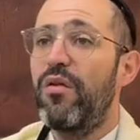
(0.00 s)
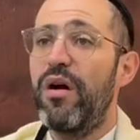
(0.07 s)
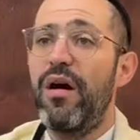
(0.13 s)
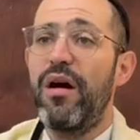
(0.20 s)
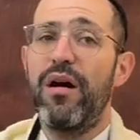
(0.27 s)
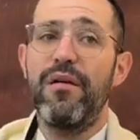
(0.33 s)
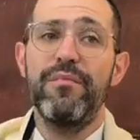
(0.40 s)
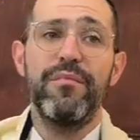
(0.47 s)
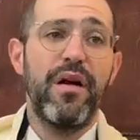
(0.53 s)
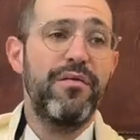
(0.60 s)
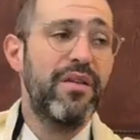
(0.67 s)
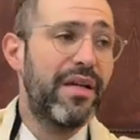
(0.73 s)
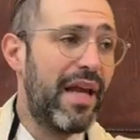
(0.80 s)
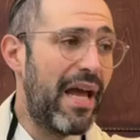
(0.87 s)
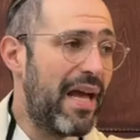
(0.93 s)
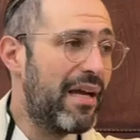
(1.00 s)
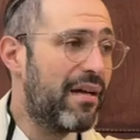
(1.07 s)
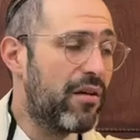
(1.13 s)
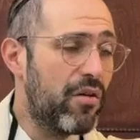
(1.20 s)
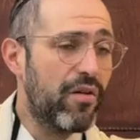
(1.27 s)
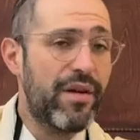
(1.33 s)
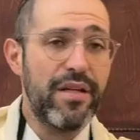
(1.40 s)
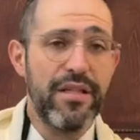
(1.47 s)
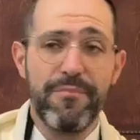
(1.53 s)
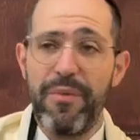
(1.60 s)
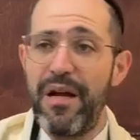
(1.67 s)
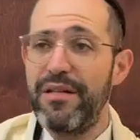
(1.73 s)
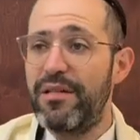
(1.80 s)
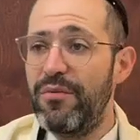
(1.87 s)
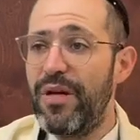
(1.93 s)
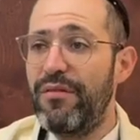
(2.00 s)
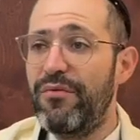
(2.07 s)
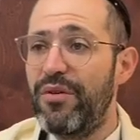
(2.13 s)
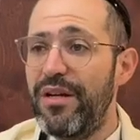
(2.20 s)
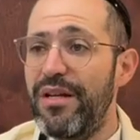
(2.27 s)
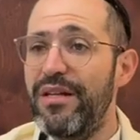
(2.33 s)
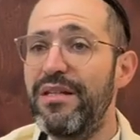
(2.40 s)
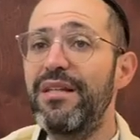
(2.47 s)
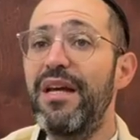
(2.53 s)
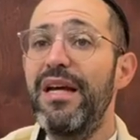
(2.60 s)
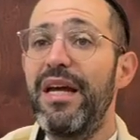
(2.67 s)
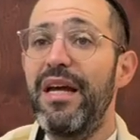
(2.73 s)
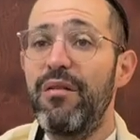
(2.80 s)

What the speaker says: of the cake, cookies, pasta, whatever it is,